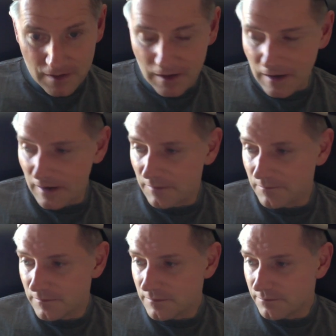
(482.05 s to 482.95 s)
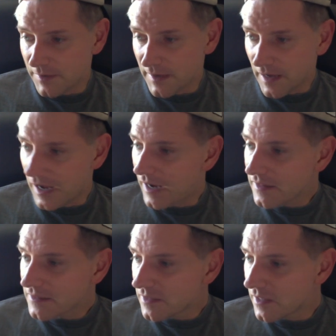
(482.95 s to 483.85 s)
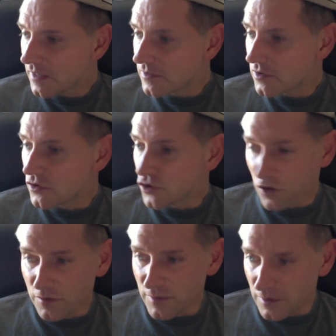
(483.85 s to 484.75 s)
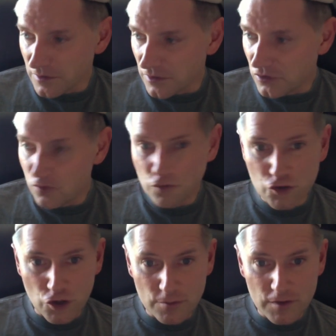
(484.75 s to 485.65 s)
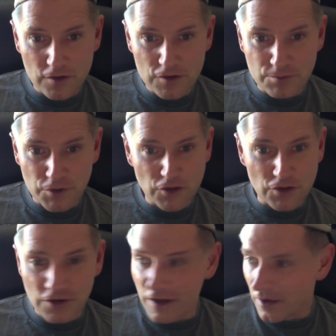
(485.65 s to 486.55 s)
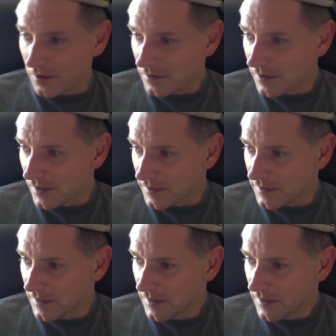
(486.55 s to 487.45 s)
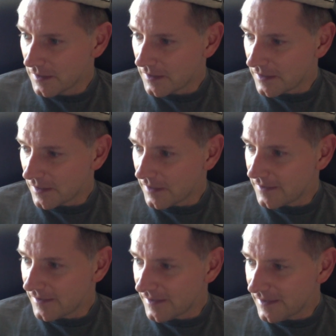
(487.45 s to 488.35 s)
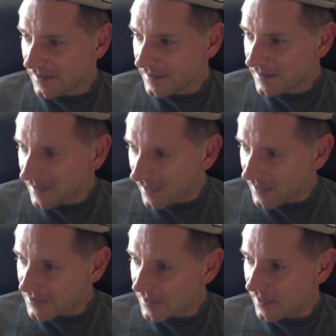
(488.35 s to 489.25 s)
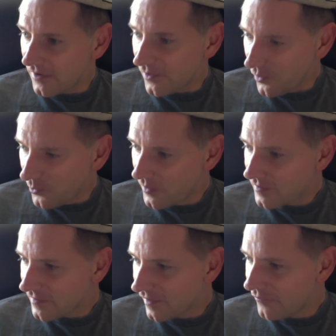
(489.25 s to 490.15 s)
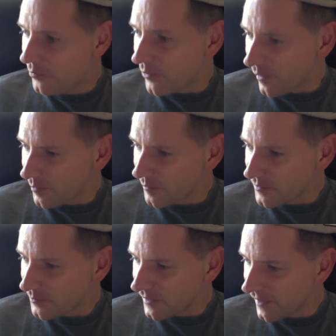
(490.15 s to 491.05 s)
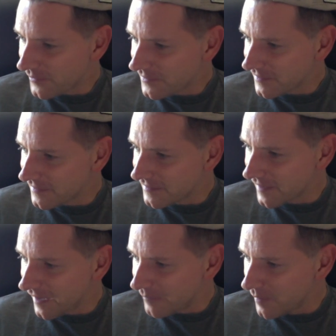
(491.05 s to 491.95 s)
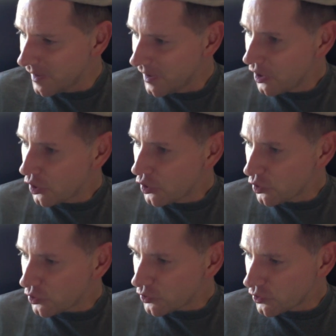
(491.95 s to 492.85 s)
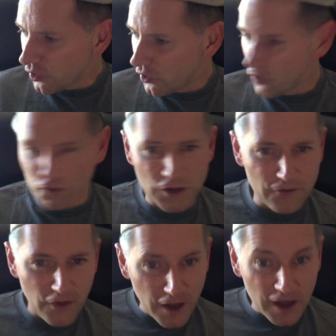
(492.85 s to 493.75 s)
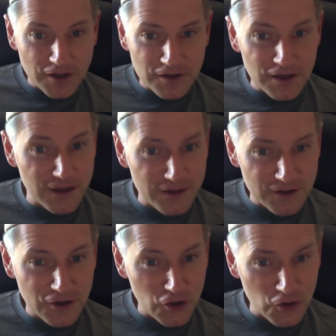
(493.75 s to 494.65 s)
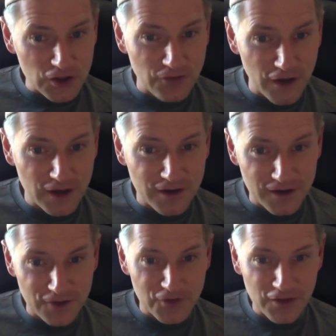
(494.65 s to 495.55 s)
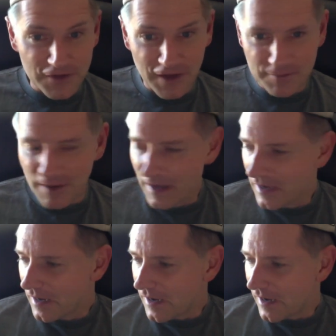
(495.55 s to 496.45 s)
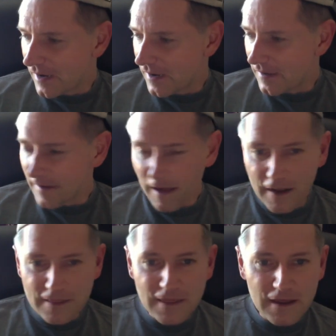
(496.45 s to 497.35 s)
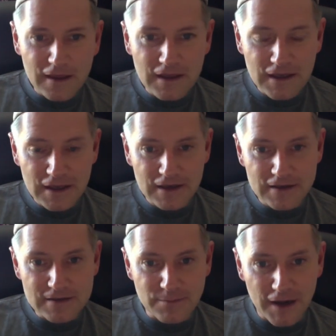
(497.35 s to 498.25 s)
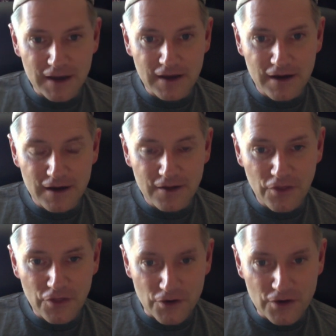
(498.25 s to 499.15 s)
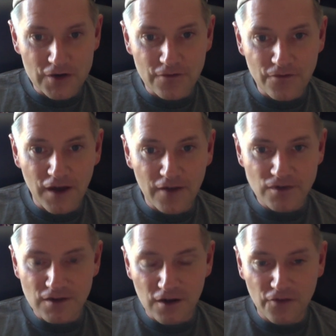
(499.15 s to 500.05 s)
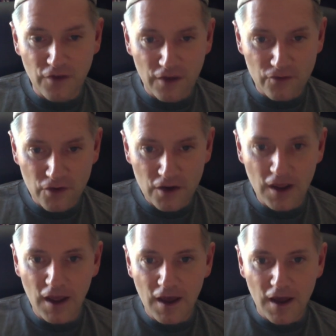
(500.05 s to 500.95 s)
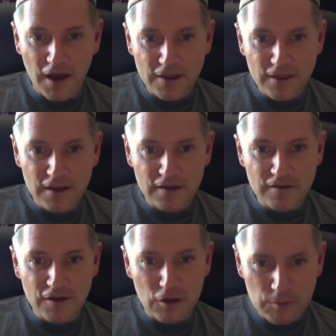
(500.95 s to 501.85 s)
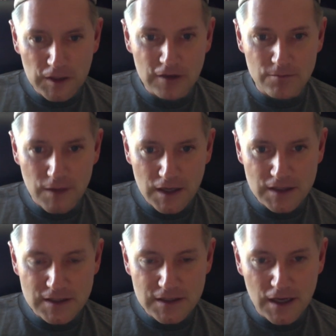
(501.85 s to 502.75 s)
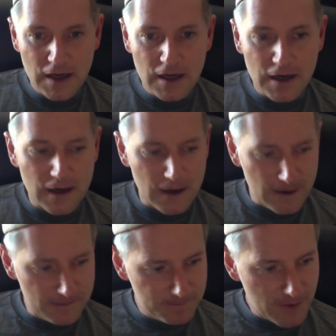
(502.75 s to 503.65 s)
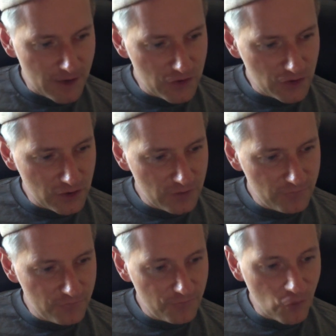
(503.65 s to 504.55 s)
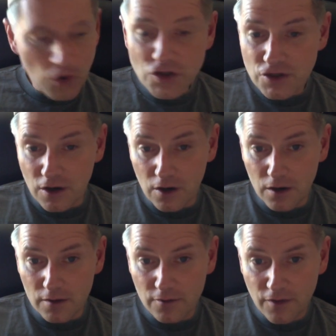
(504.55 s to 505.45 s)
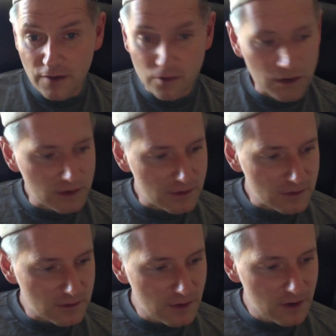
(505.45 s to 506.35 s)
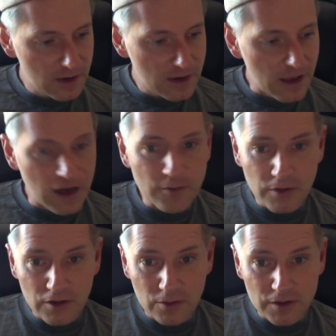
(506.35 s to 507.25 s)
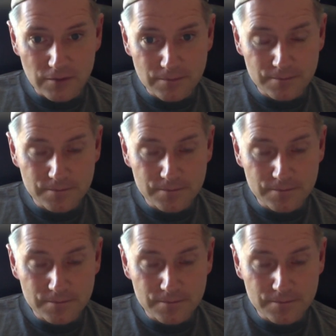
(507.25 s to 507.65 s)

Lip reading: But I think the new German sprinter gun, and I always have problems pronouncing his name, Groenewegen, Dylan Groenewegen. I love that name. I think he is my third 5-star favorite. I think he's going to be in a mix. Other 4-star favorite is Caleb Ewan,